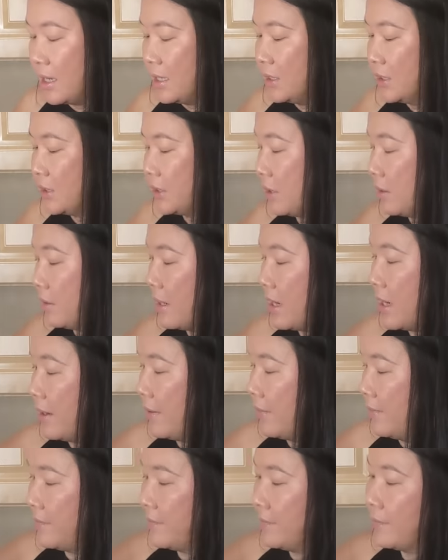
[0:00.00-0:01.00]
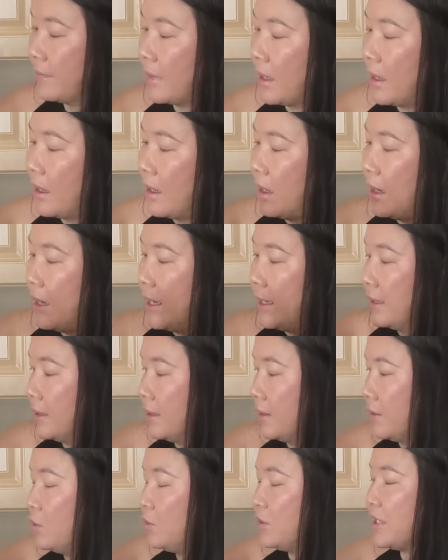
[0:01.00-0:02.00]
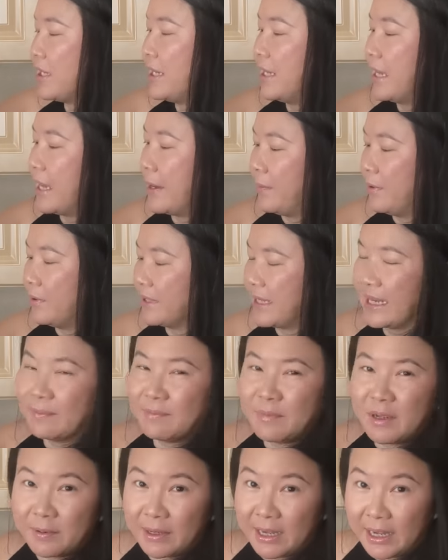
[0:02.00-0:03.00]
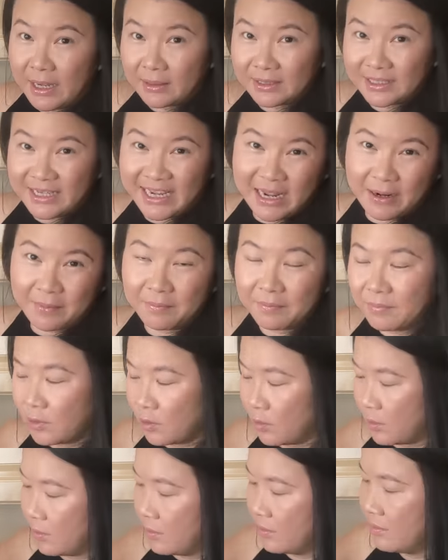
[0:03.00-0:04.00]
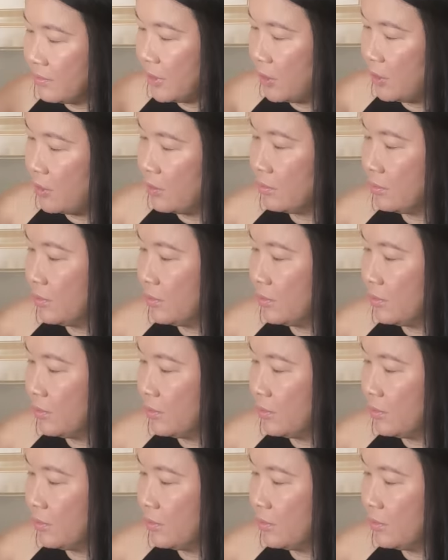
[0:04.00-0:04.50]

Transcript: So um, usually apples like maybe 10 or, you know,